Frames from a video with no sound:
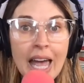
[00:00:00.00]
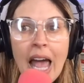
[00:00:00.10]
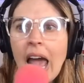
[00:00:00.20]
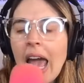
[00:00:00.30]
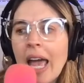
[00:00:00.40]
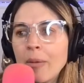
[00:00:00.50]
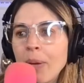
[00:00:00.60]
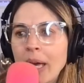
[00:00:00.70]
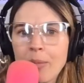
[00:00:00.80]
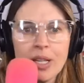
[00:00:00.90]
and
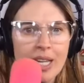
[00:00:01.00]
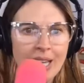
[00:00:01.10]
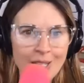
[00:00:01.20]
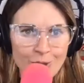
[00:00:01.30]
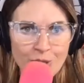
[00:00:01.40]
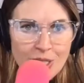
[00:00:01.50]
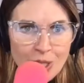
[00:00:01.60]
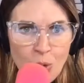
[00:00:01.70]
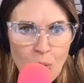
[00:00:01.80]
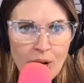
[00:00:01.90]
Pamela Anderson
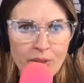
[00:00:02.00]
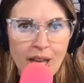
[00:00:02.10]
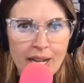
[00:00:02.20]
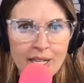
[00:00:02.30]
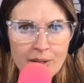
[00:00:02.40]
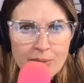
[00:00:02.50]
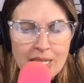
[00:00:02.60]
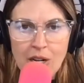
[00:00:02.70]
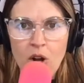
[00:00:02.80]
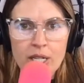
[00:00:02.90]
to wear the items
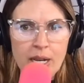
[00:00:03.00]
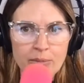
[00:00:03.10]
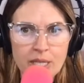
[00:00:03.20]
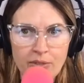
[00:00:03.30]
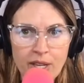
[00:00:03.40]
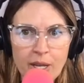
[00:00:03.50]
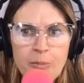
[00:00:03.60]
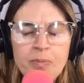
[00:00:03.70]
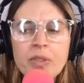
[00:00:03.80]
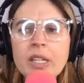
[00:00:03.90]
like on
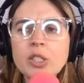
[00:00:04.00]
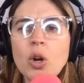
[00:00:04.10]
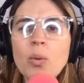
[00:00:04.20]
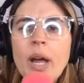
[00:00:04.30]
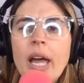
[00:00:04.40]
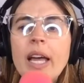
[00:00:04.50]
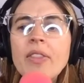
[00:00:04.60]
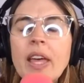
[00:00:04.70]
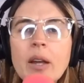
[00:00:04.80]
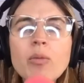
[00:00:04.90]
MTV. So
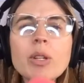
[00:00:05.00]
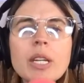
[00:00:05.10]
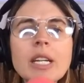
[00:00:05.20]
they really had